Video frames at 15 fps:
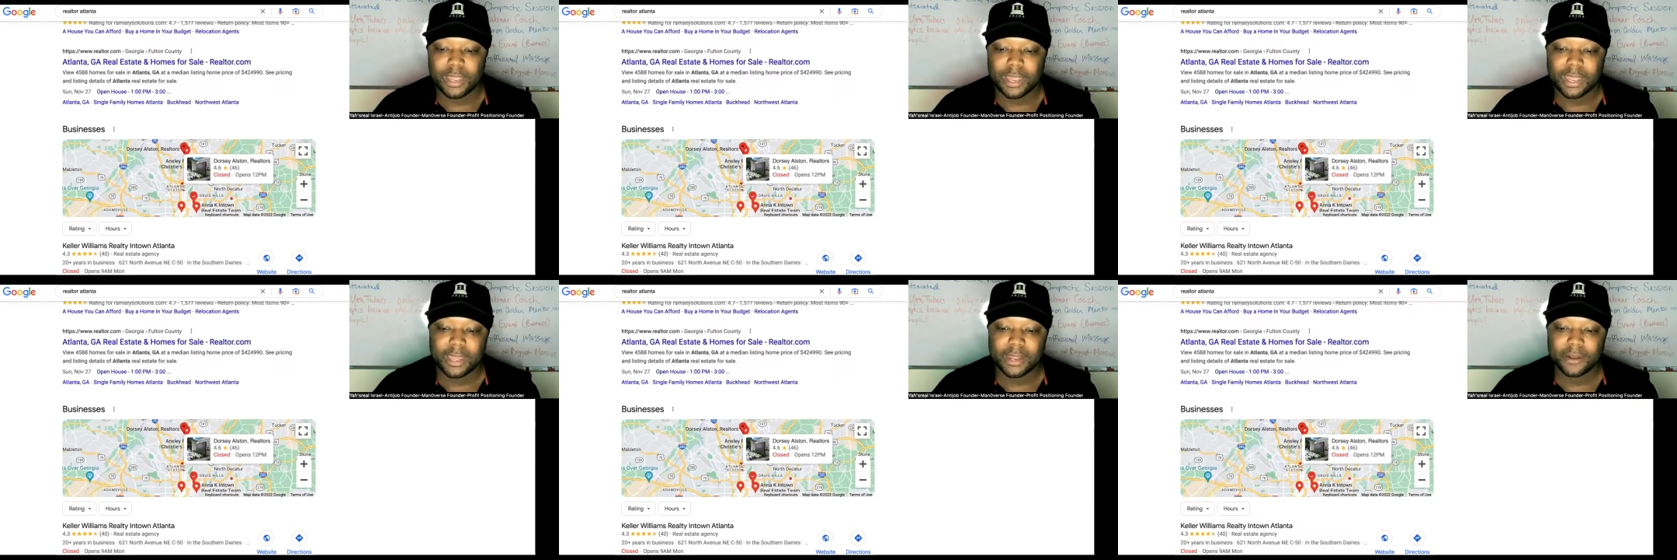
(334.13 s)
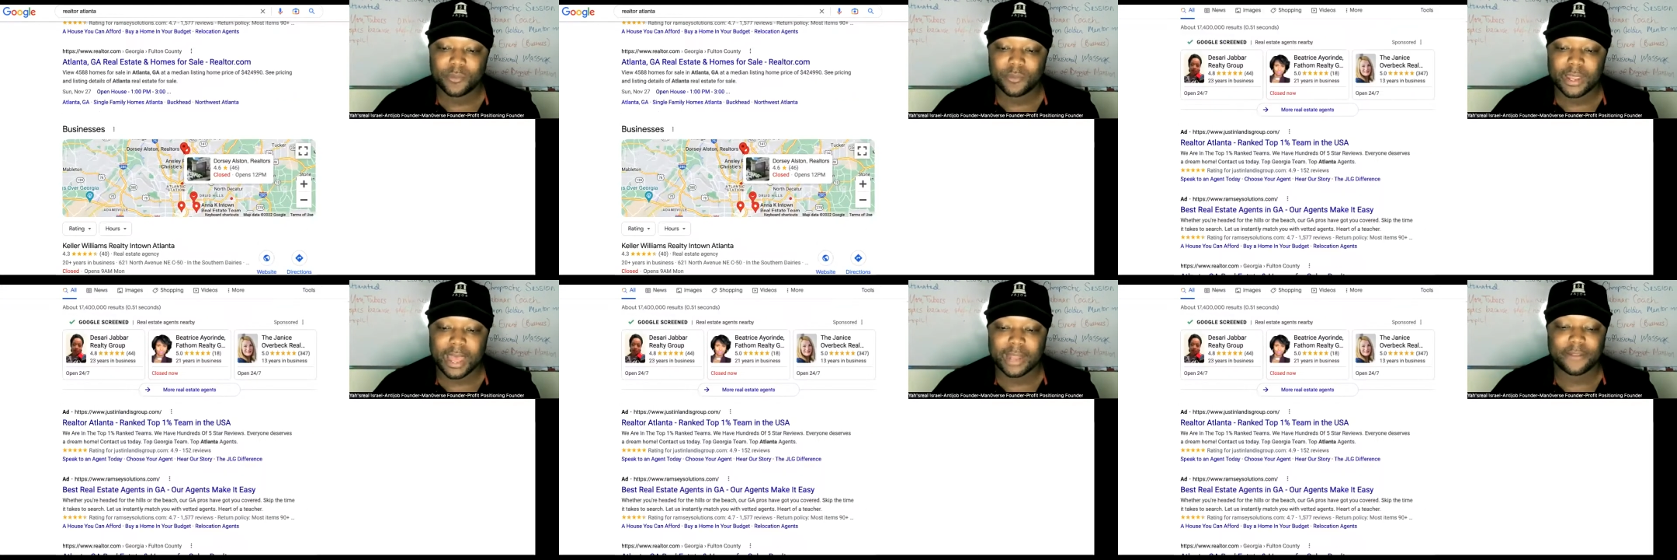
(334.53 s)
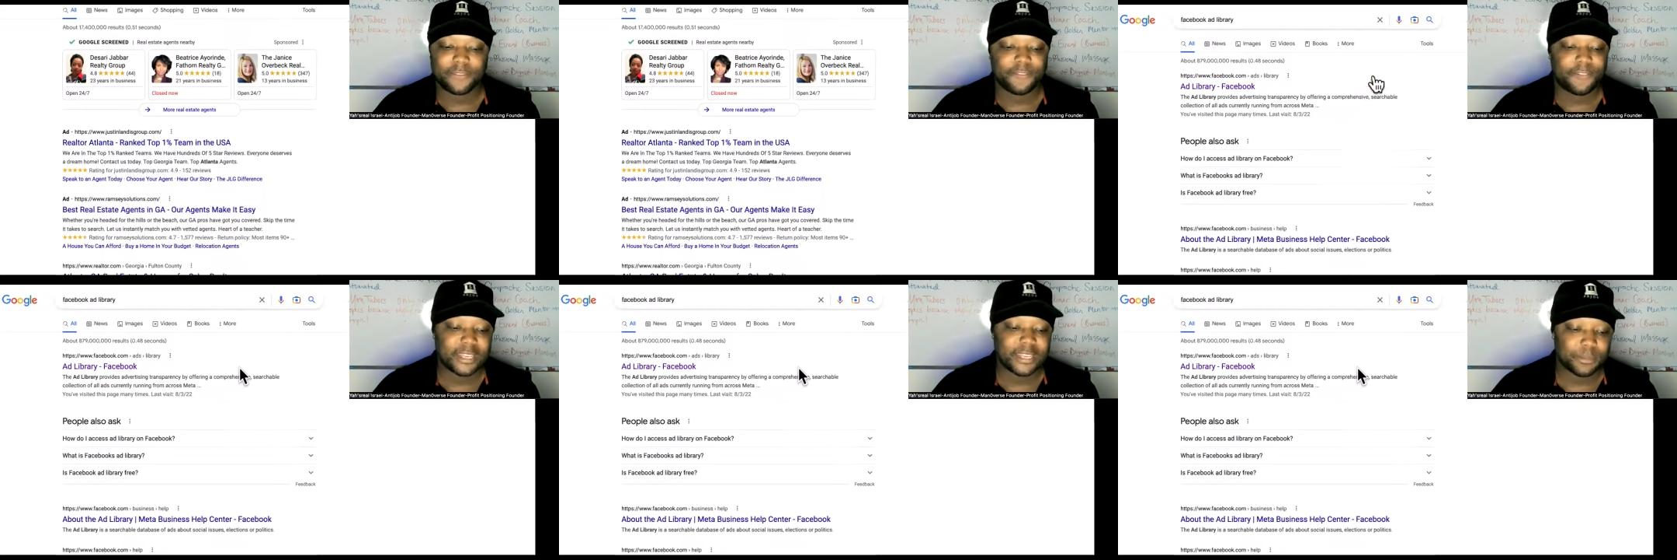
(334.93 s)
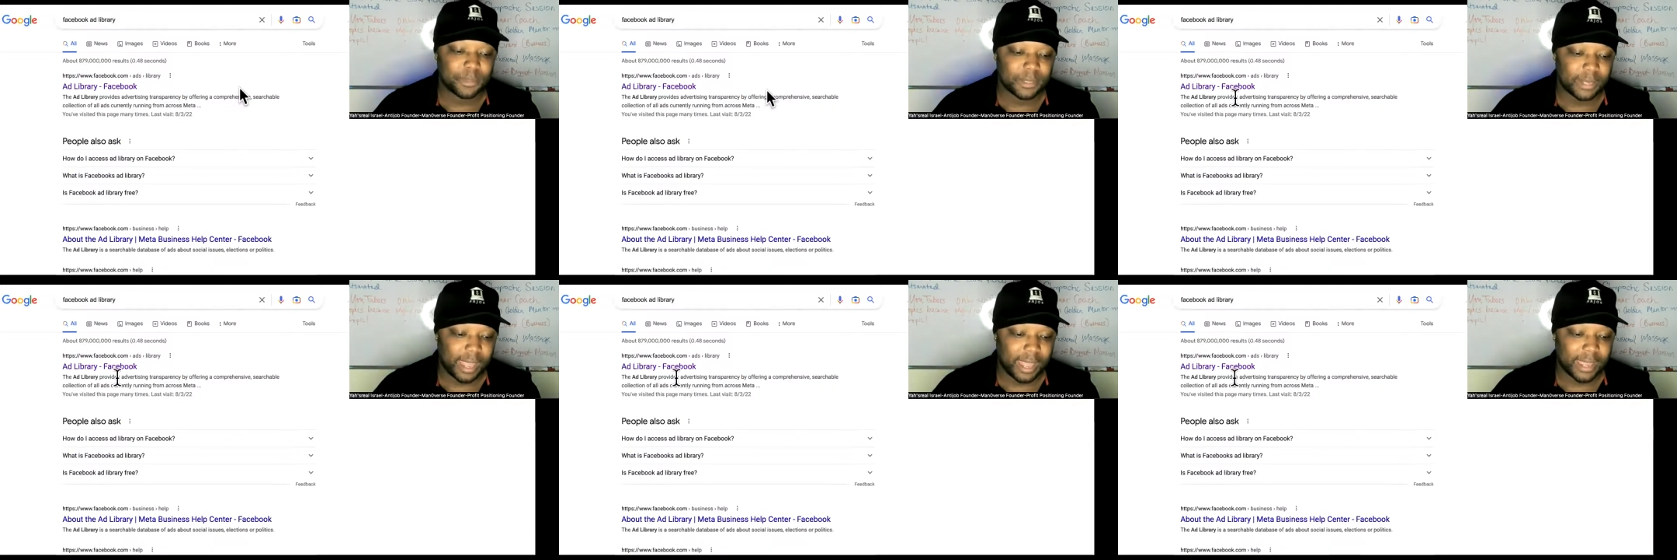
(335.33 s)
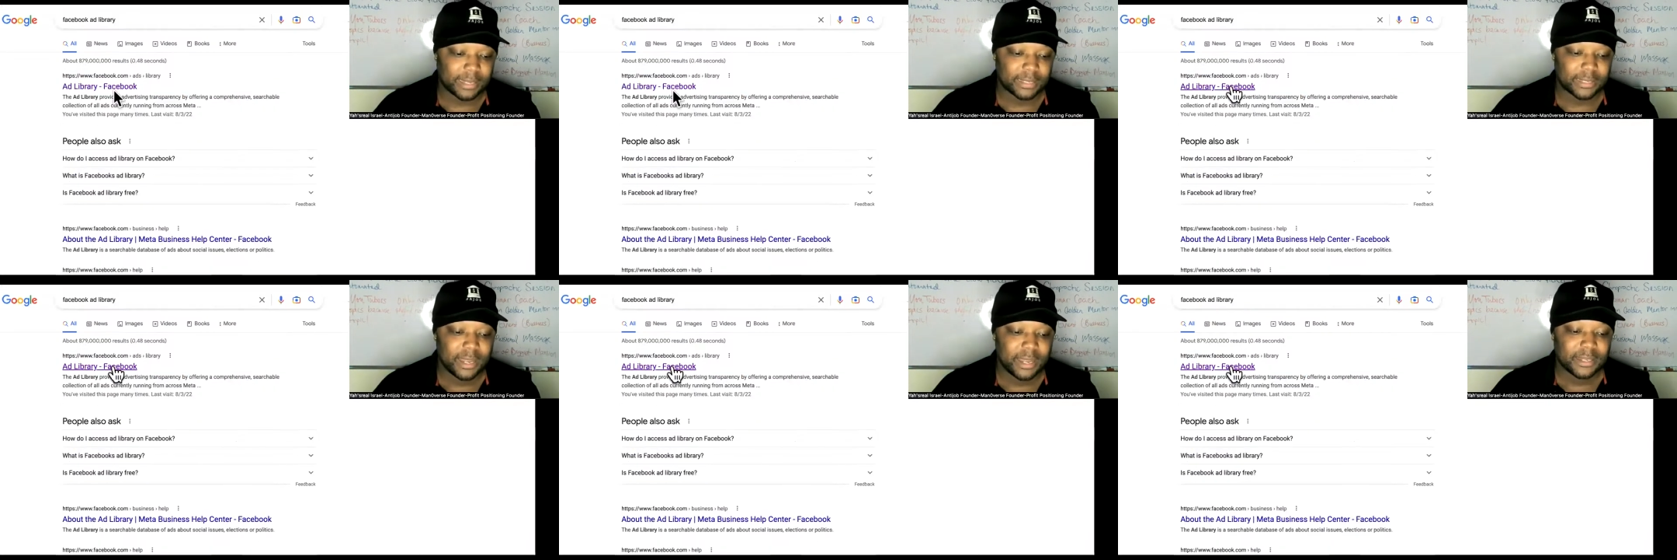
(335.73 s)
Then we got the Facebook
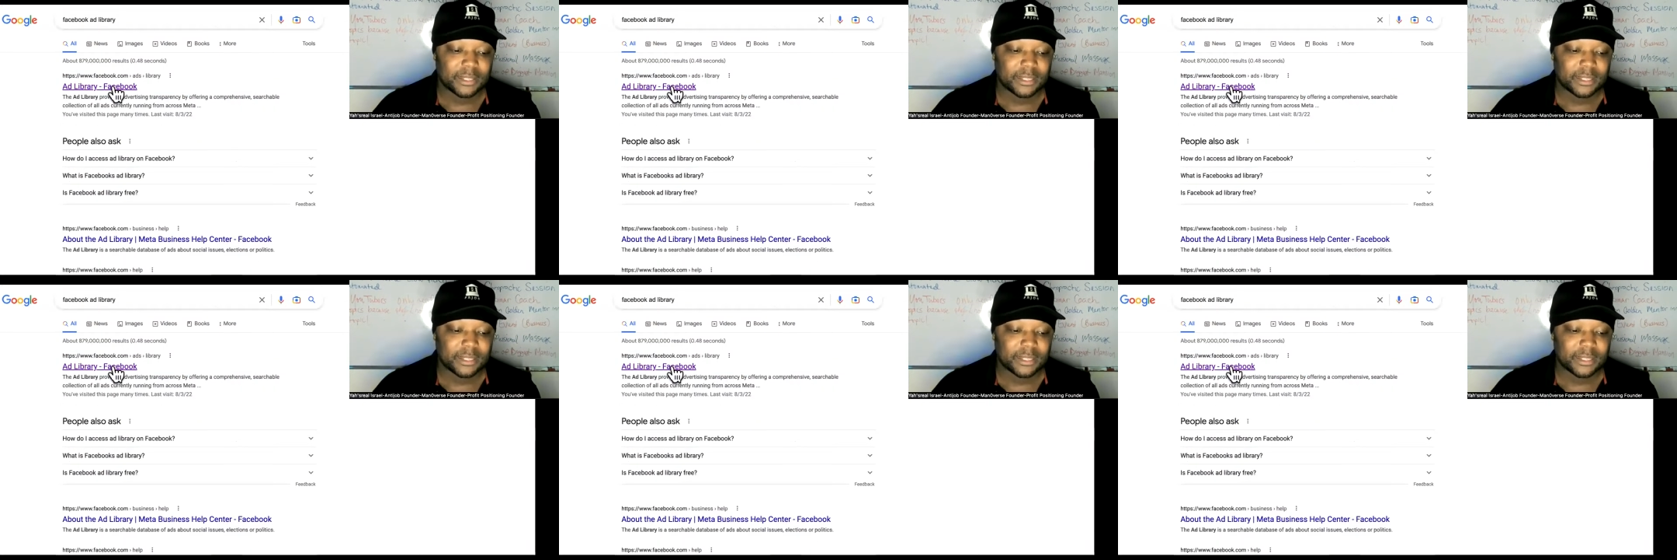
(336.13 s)
ads.